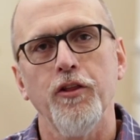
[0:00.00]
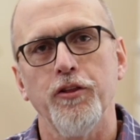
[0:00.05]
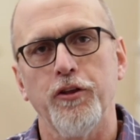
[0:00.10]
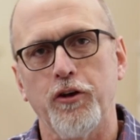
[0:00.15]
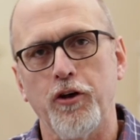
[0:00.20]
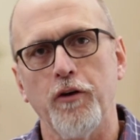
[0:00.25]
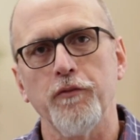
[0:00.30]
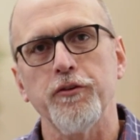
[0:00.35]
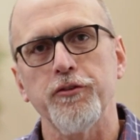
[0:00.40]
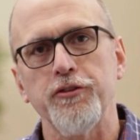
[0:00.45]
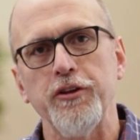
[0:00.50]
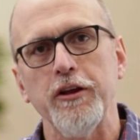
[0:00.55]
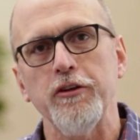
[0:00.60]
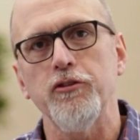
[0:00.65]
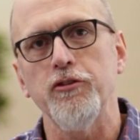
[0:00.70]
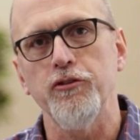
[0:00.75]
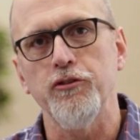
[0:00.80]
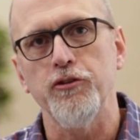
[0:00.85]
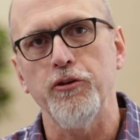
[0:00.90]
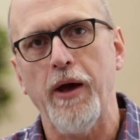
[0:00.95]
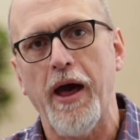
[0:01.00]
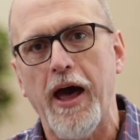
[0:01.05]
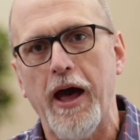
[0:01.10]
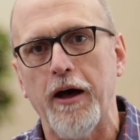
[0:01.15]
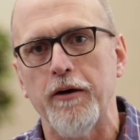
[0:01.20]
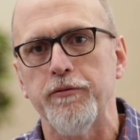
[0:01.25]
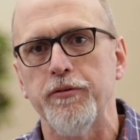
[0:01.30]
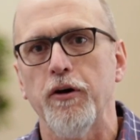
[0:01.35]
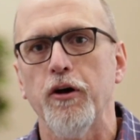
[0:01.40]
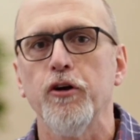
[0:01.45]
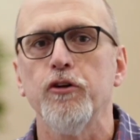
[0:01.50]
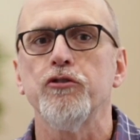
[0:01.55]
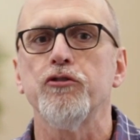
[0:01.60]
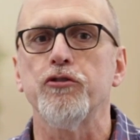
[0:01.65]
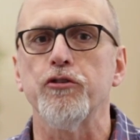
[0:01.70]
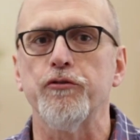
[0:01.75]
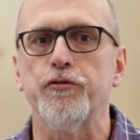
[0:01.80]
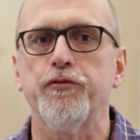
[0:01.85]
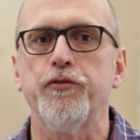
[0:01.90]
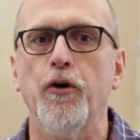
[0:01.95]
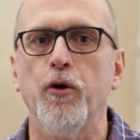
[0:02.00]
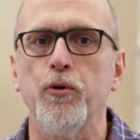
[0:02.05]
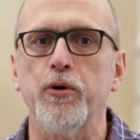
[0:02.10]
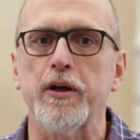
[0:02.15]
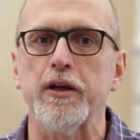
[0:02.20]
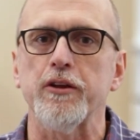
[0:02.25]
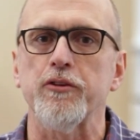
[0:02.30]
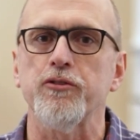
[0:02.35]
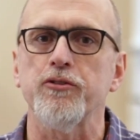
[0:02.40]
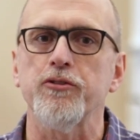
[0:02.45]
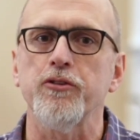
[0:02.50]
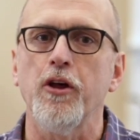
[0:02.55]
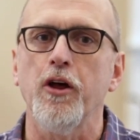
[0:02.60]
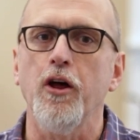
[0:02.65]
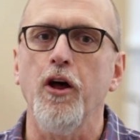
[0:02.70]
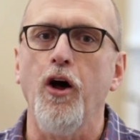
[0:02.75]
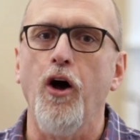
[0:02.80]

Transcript: The conversations you have should focus